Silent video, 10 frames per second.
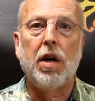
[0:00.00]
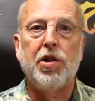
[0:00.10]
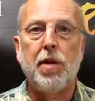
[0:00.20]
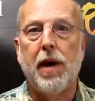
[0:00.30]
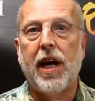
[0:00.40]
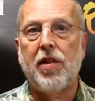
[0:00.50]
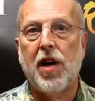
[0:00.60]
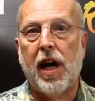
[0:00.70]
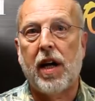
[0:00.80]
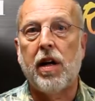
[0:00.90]
to make
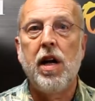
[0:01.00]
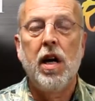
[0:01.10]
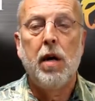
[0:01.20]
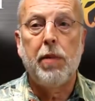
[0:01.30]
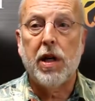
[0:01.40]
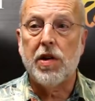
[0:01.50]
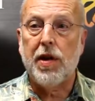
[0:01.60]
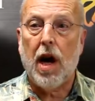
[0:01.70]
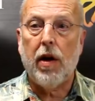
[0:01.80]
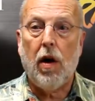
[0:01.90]
10, because
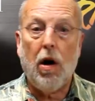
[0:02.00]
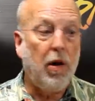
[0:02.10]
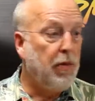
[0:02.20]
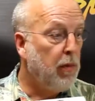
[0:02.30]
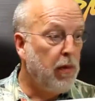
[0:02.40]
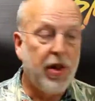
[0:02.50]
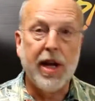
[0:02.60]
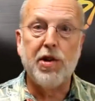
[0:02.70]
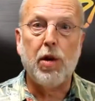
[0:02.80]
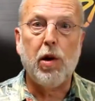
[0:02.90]
not all
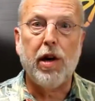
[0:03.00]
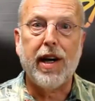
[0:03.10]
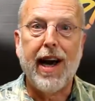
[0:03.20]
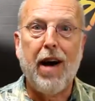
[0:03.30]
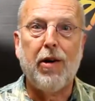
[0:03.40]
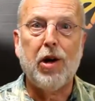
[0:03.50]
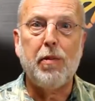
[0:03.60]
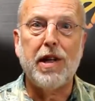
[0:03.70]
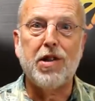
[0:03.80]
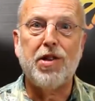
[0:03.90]
things that we're going to count are going to
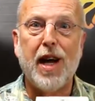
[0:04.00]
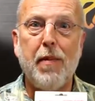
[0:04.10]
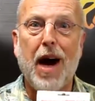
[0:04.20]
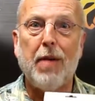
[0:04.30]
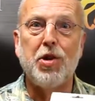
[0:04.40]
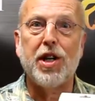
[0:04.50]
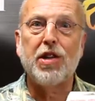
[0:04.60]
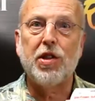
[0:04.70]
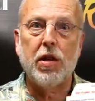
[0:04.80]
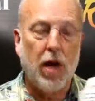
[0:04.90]
be the same
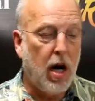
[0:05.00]
objects.